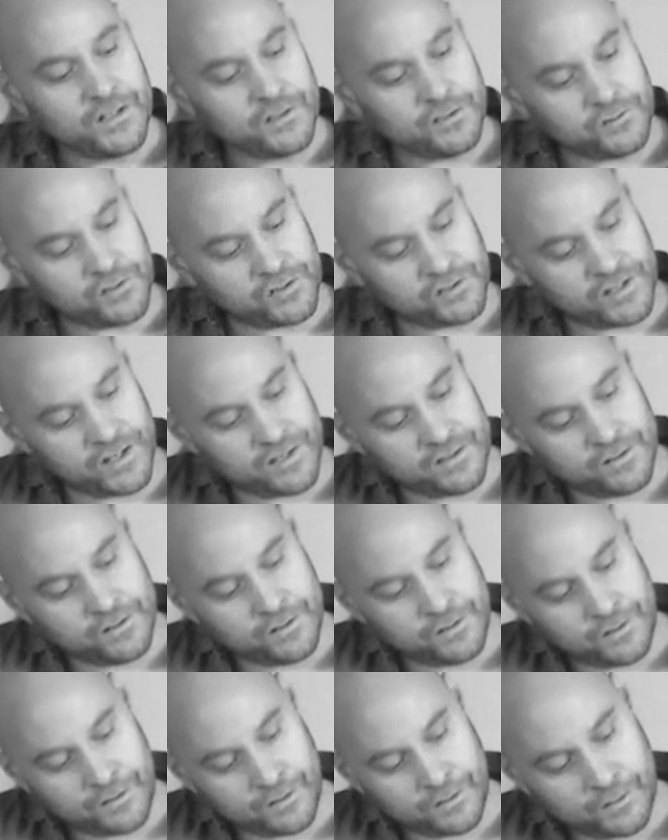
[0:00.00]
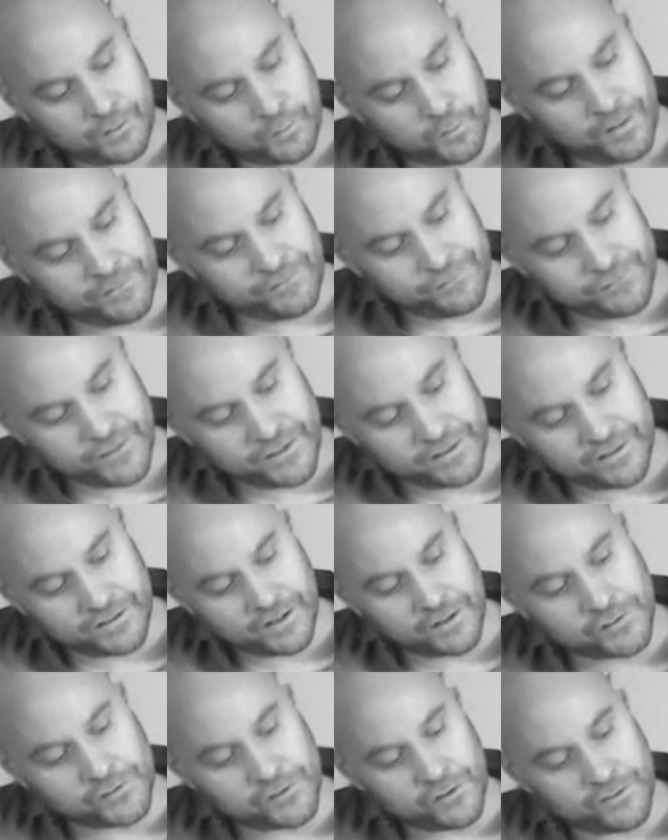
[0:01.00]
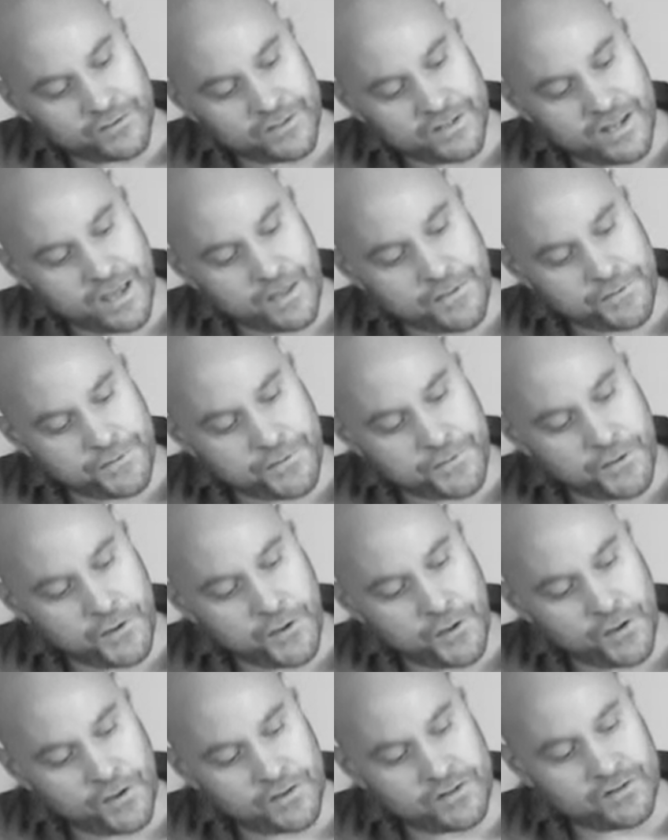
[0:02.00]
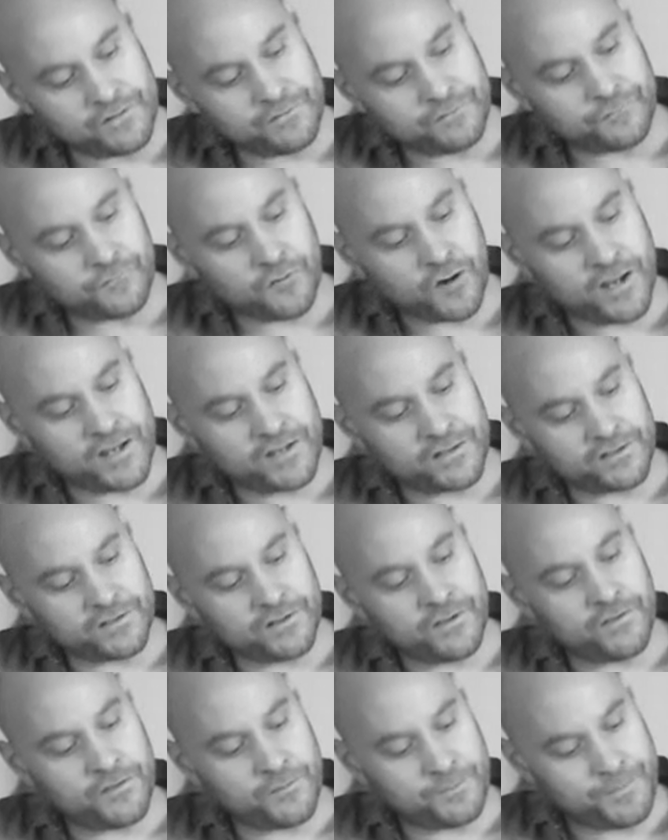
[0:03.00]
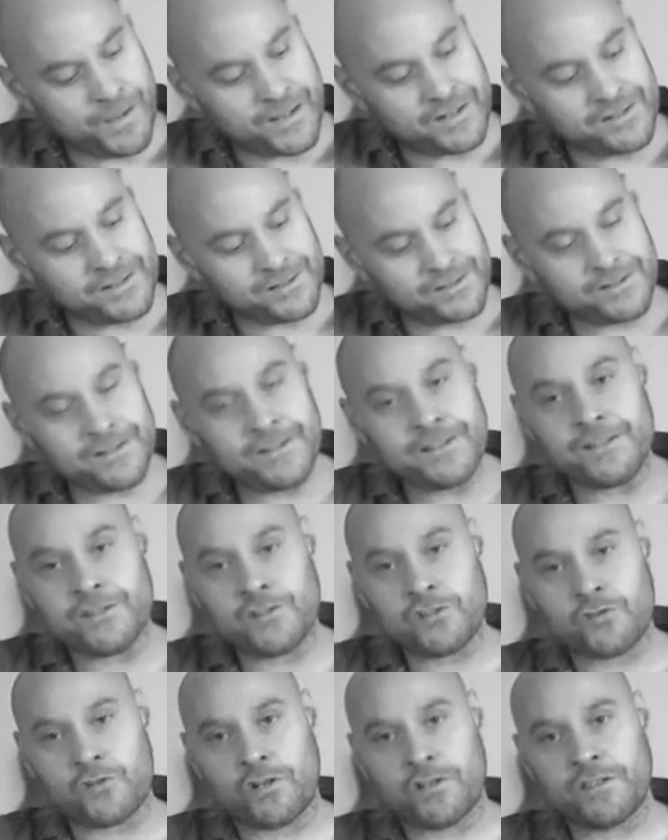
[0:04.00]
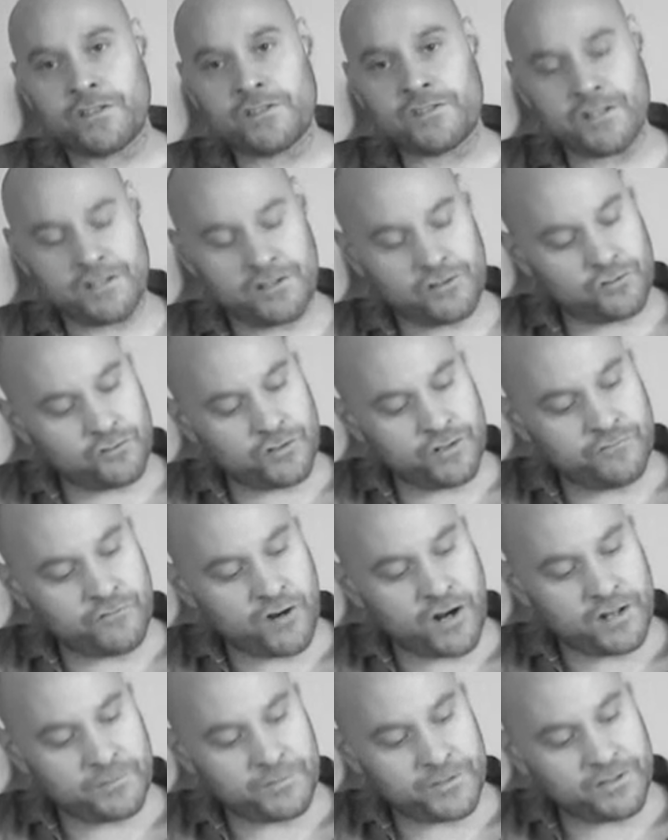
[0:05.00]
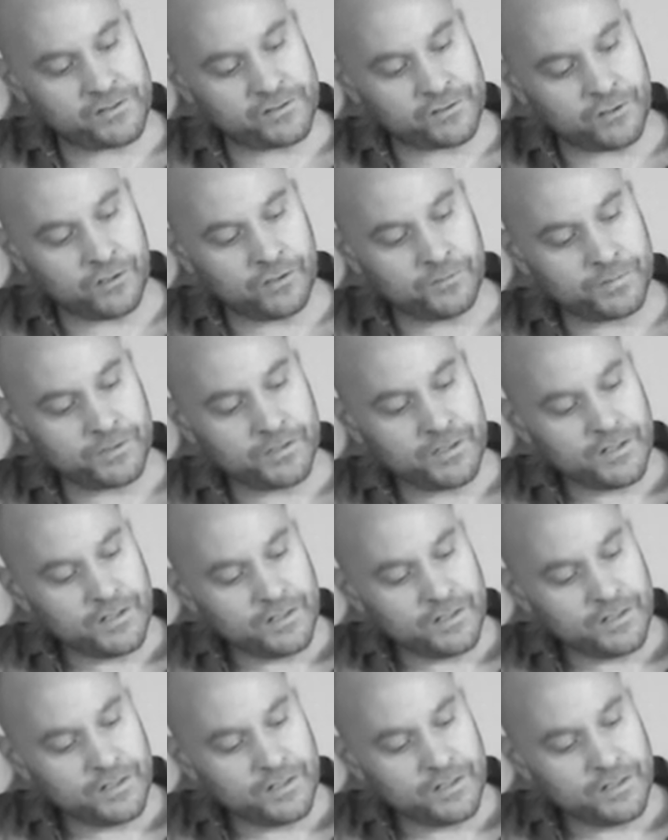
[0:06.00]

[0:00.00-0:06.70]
you just get your one finger goes on the third fret at the bass E string, the 6th string, right up at the top.